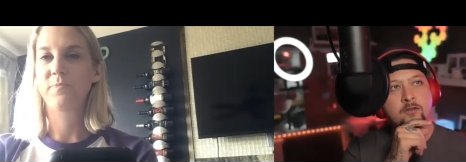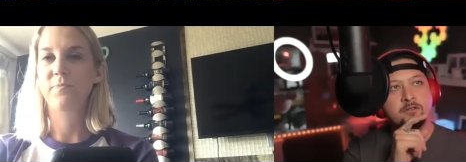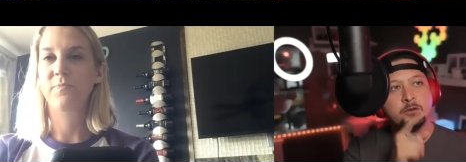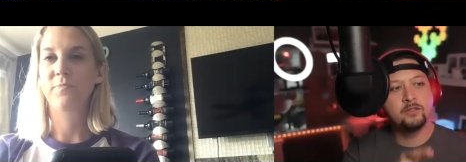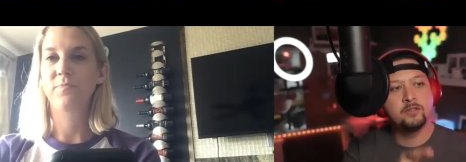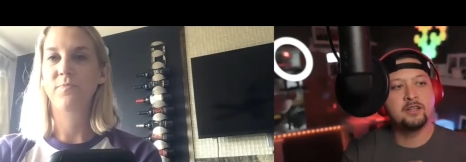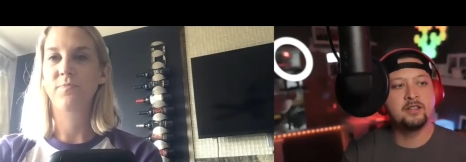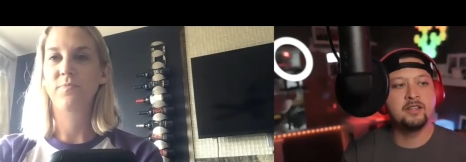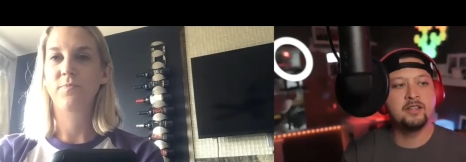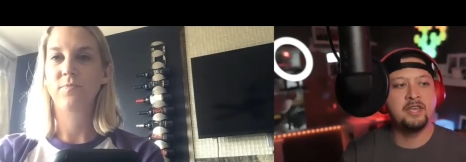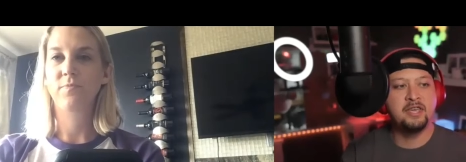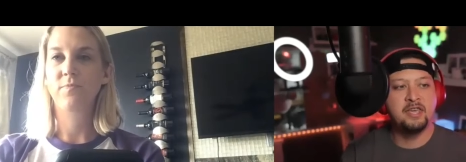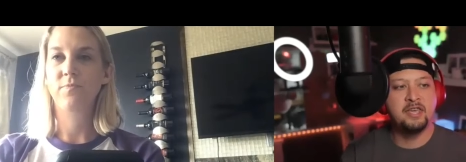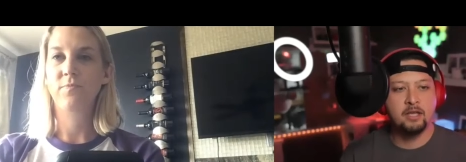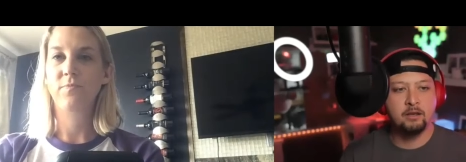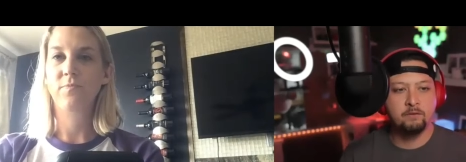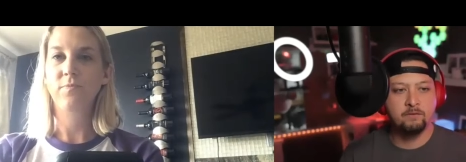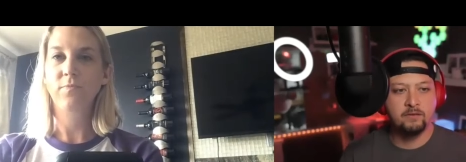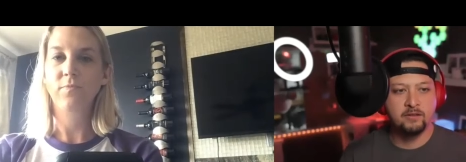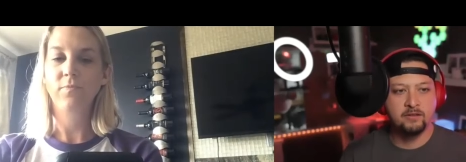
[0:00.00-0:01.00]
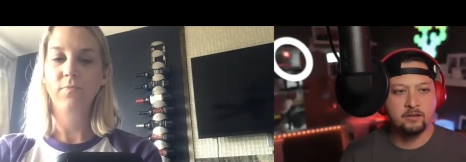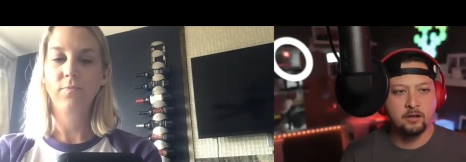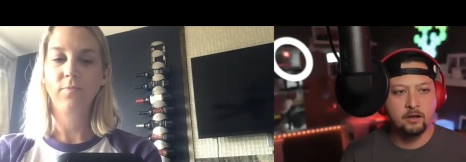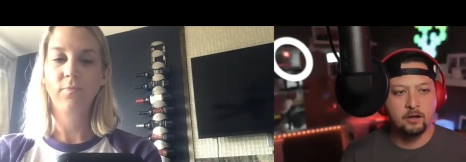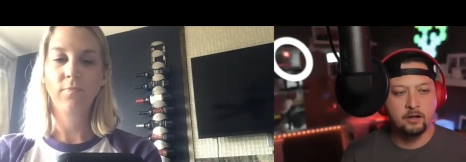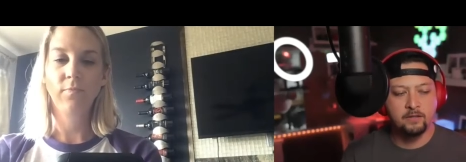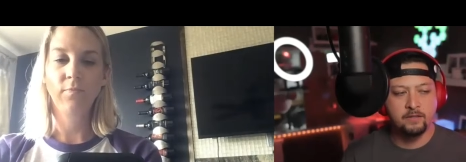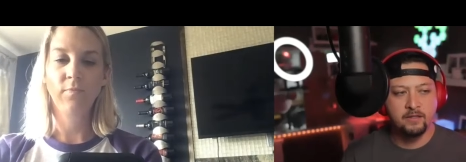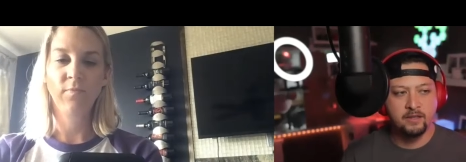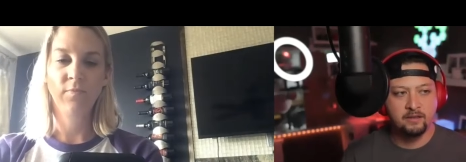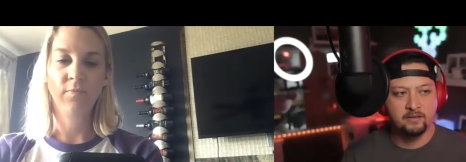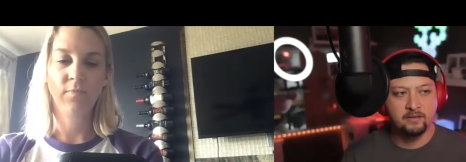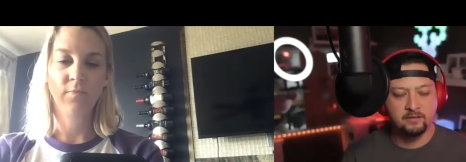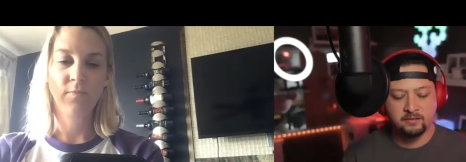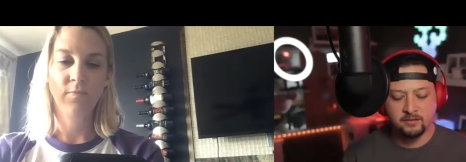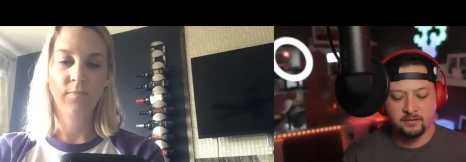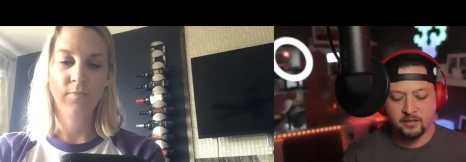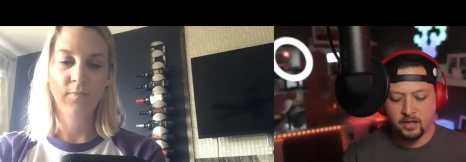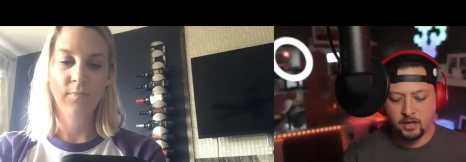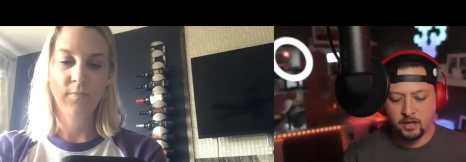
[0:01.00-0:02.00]
Speaker 1: the clay canvas on this
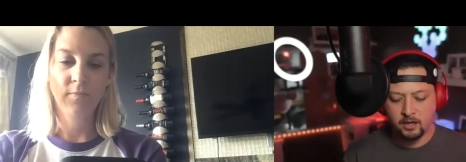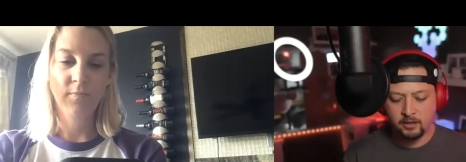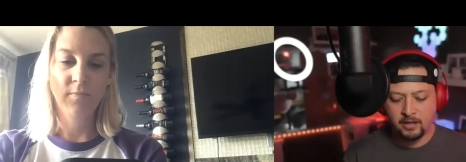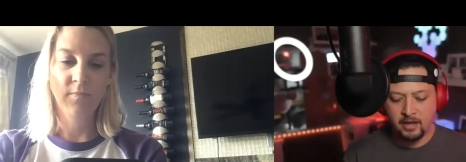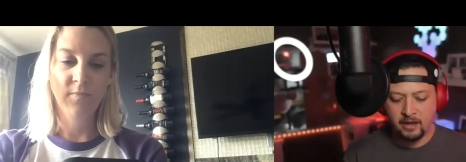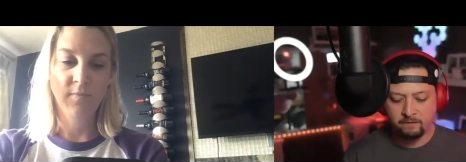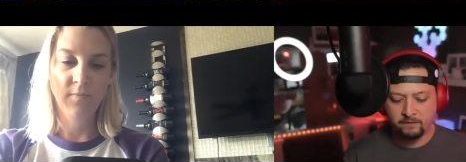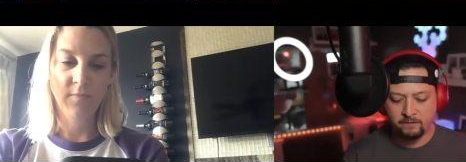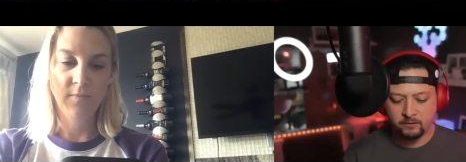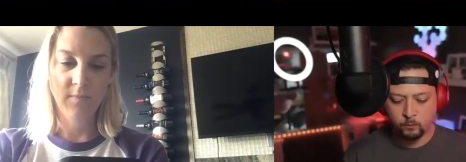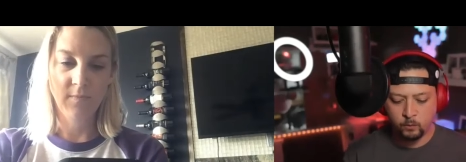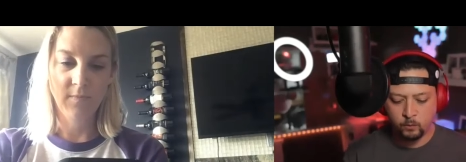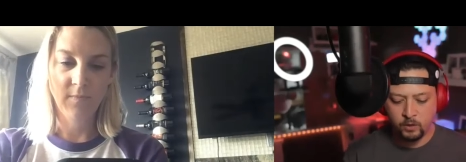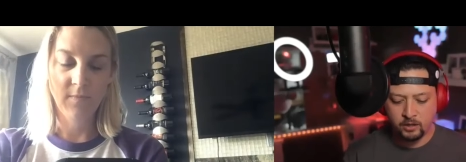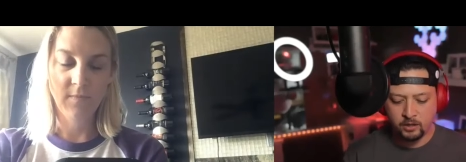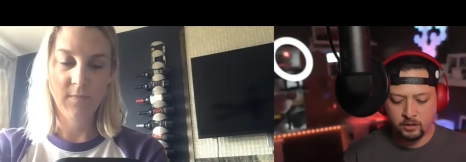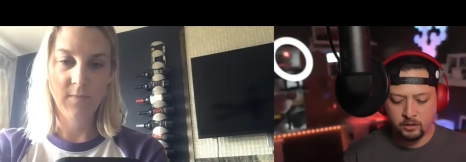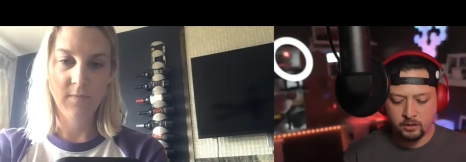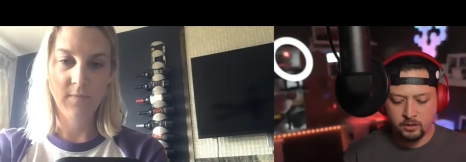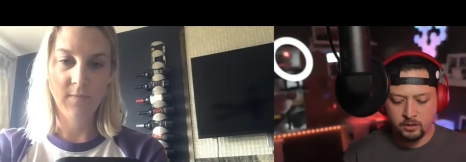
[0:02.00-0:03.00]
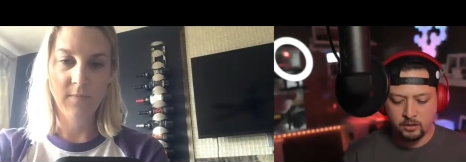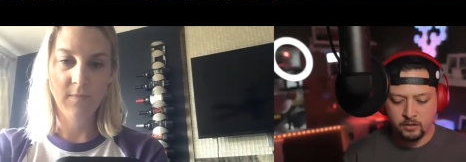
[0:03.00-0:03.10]
uh, live as well.